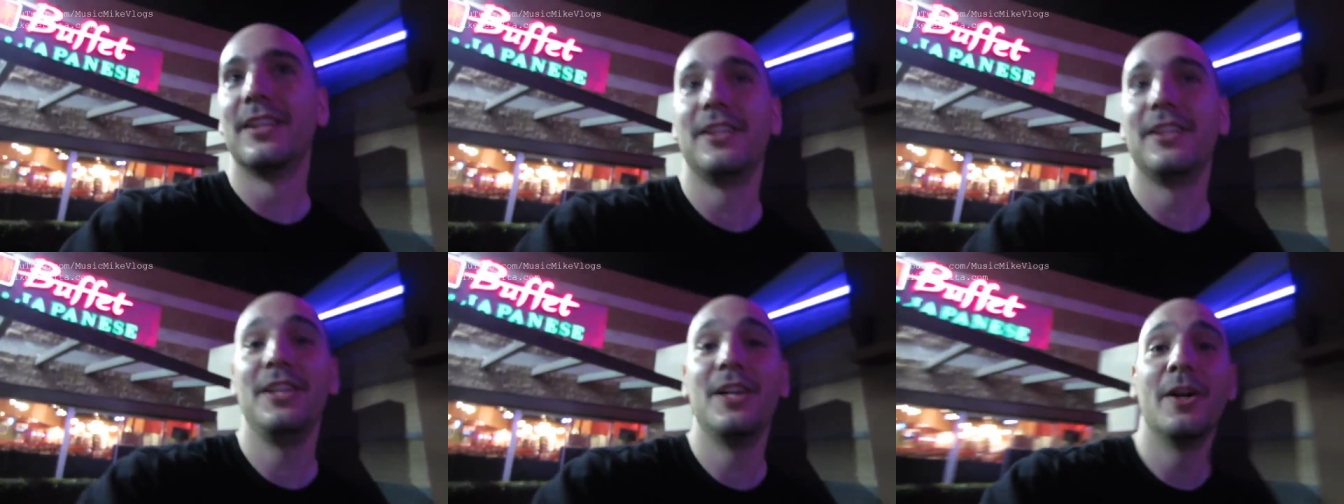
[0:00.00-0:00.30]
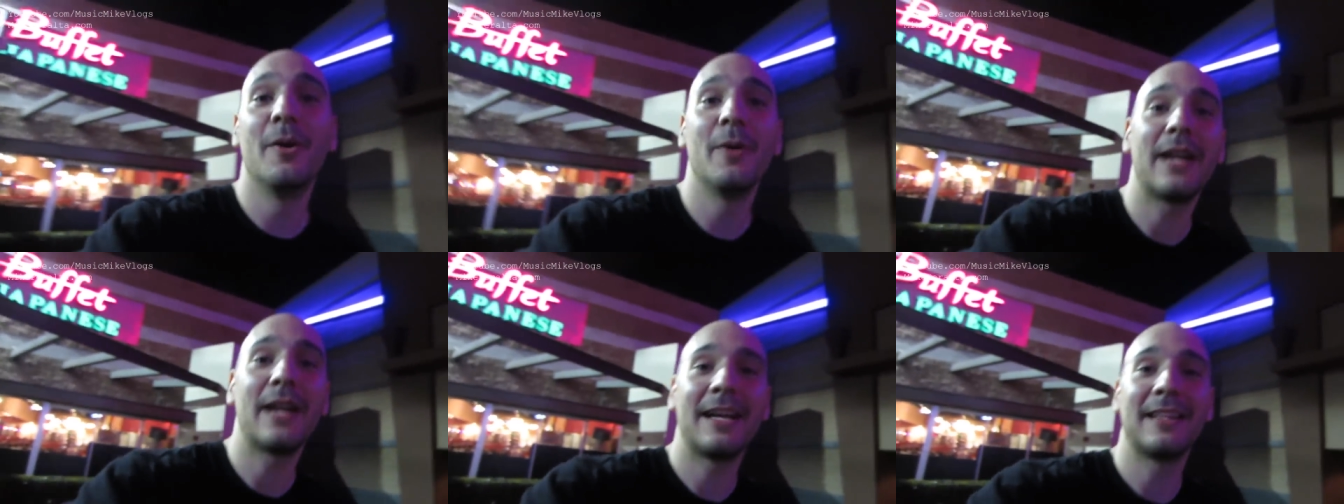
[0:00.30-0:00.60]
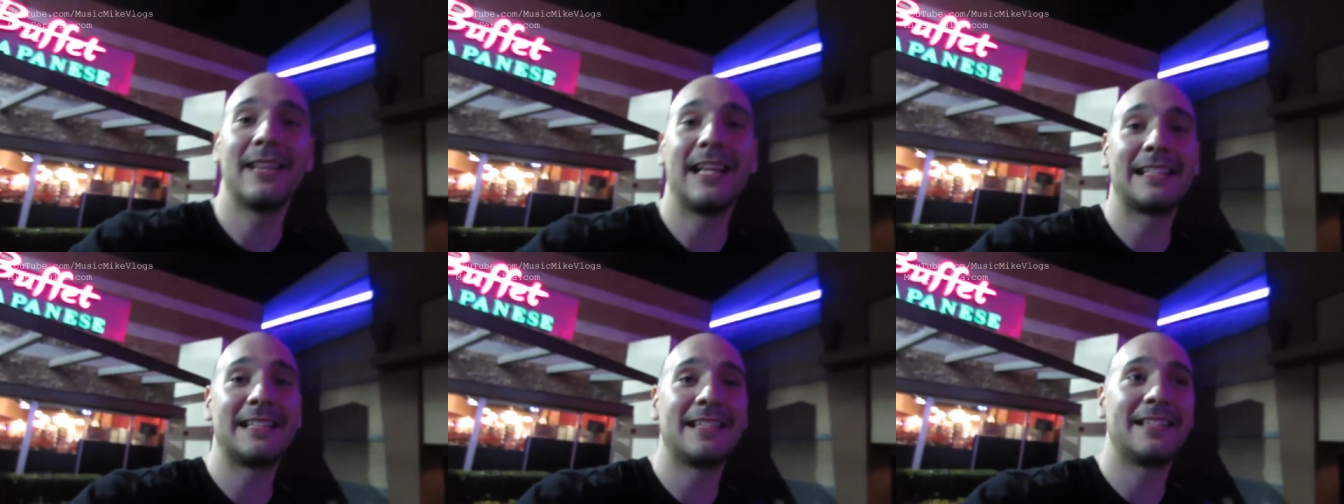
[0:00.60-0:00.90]
You know what I'd
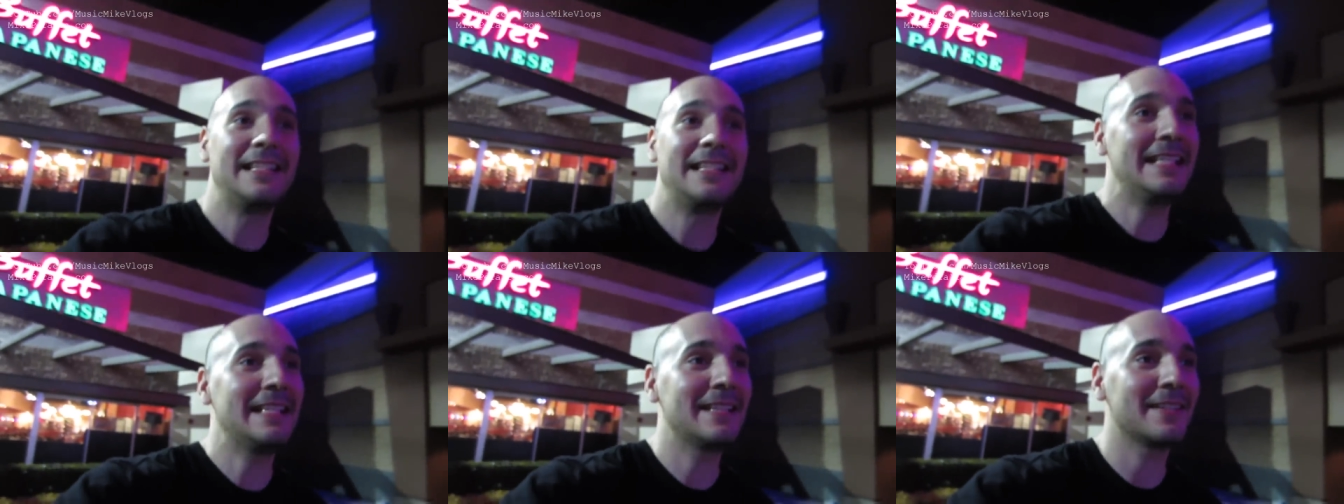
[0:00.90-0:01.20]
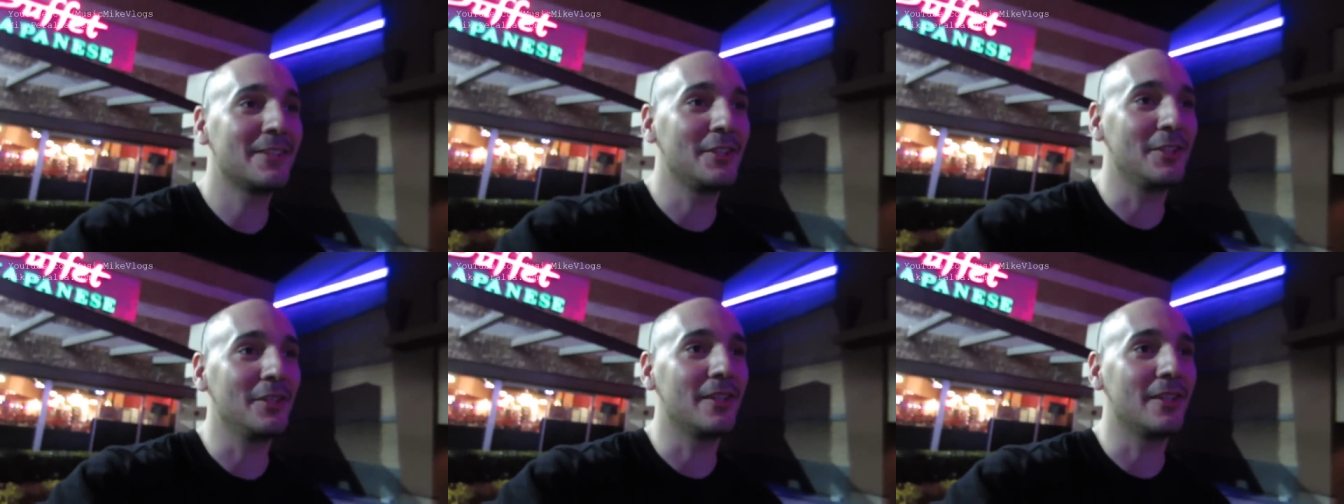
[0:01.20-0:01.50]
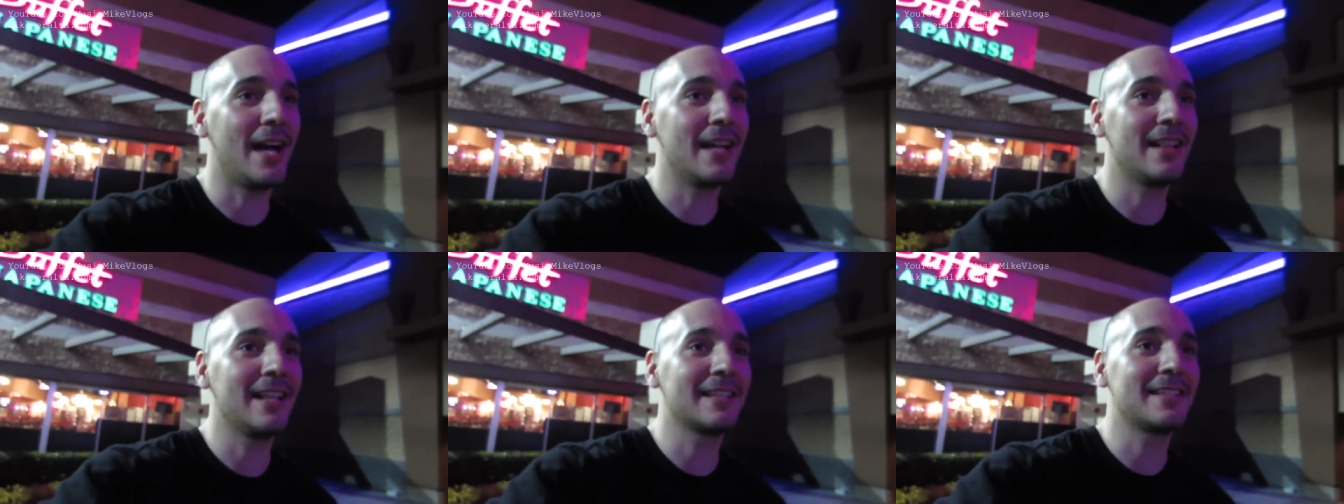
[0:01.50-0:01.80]
like to see?
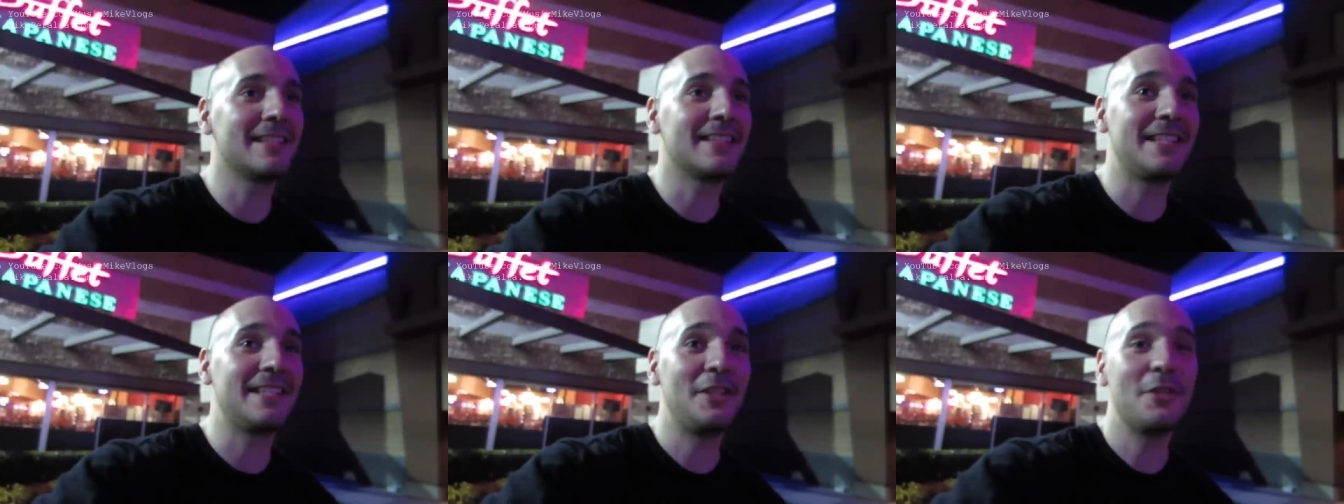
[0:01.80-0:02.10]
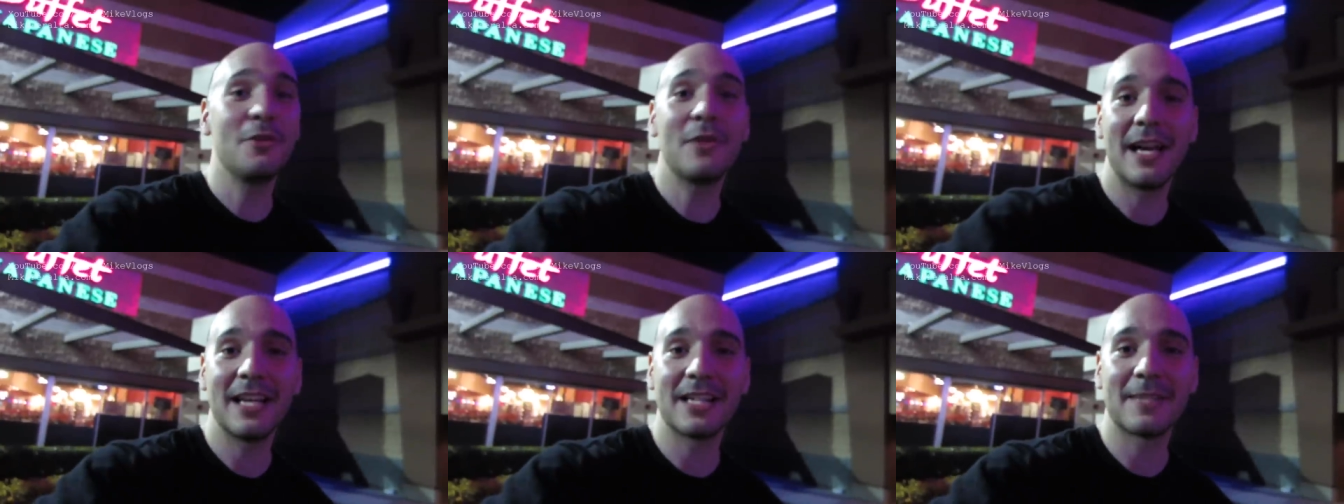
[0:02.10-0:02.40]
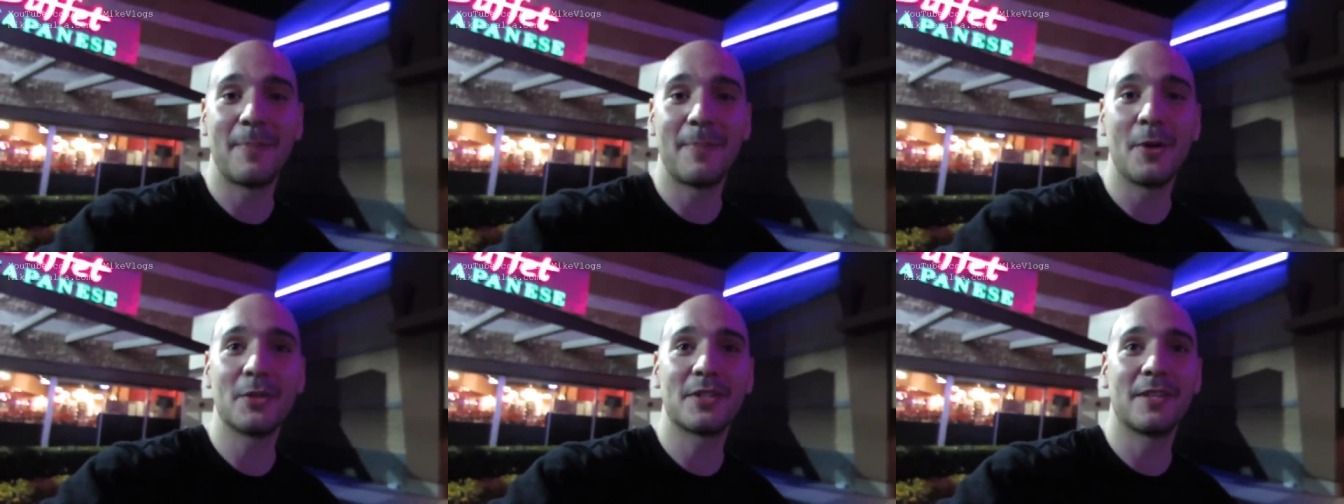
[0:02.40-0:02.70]
I'd like to see you guys
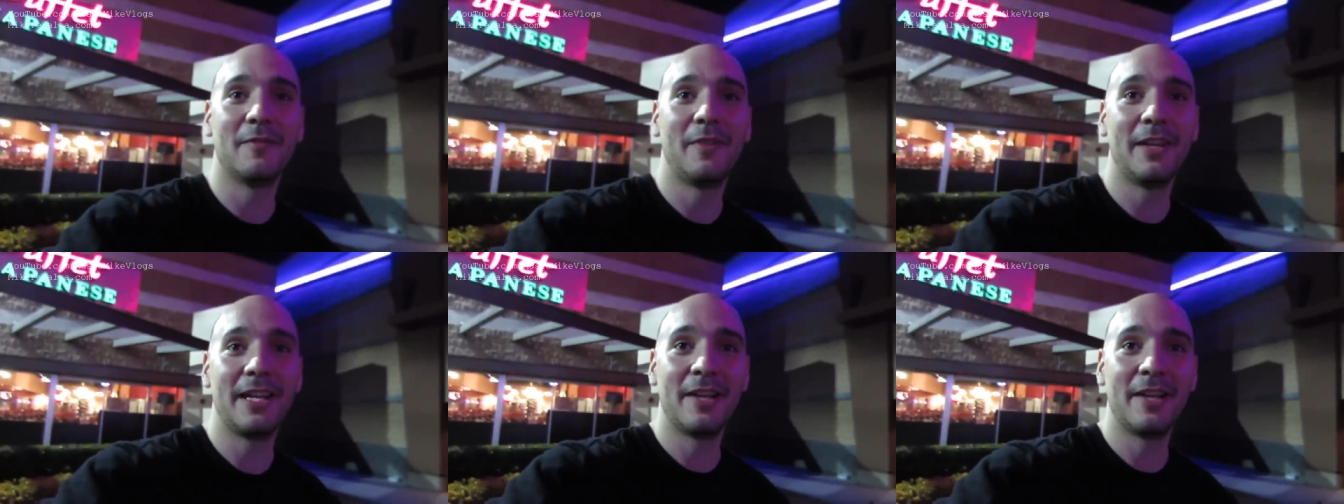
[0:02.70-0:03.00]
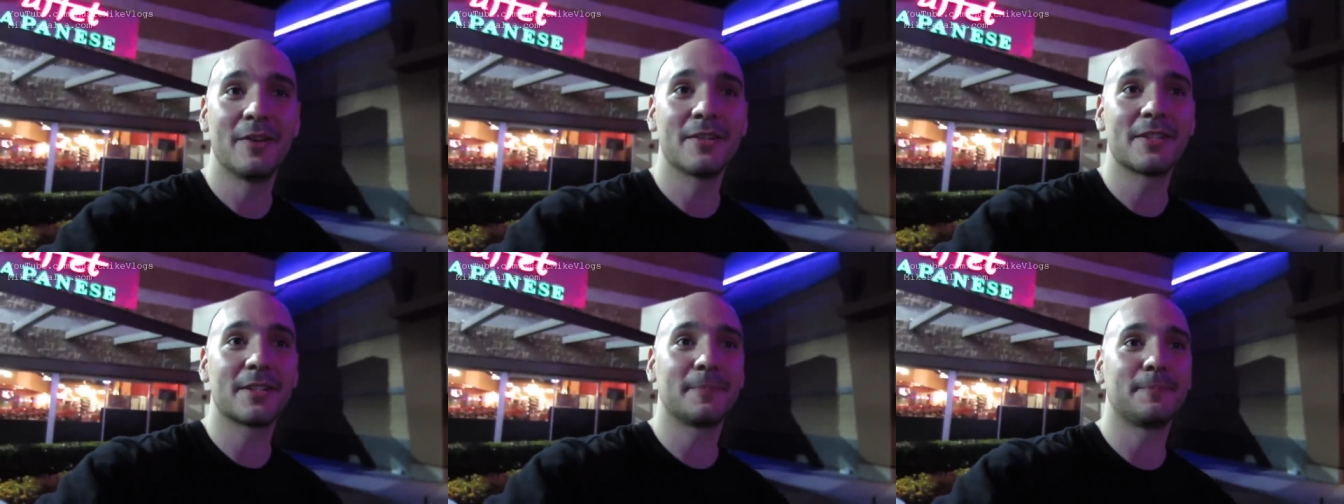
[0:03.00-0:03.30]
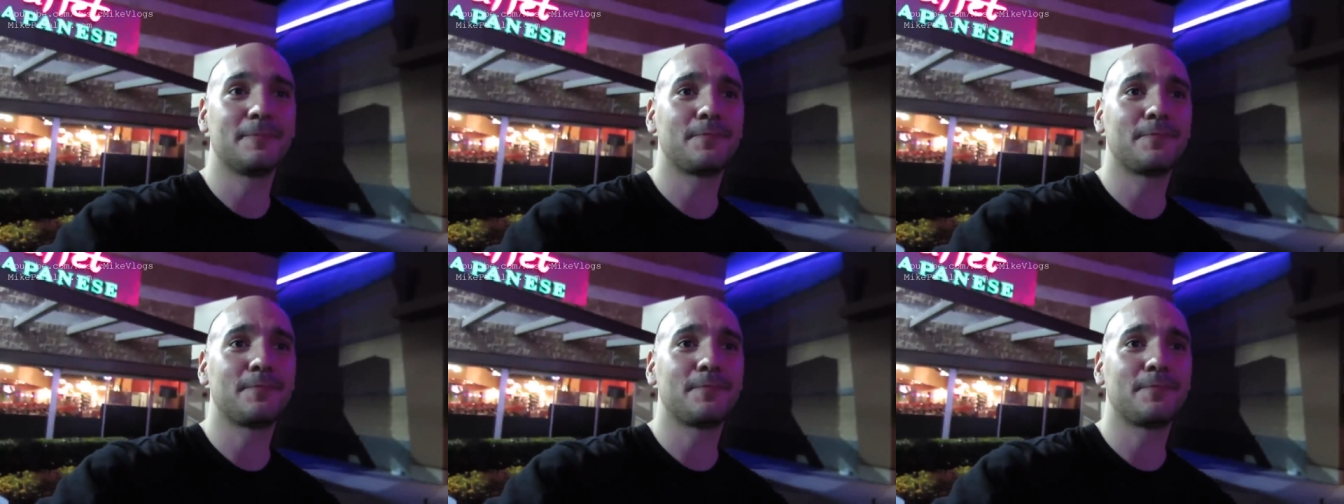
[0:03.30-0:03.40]
post some videos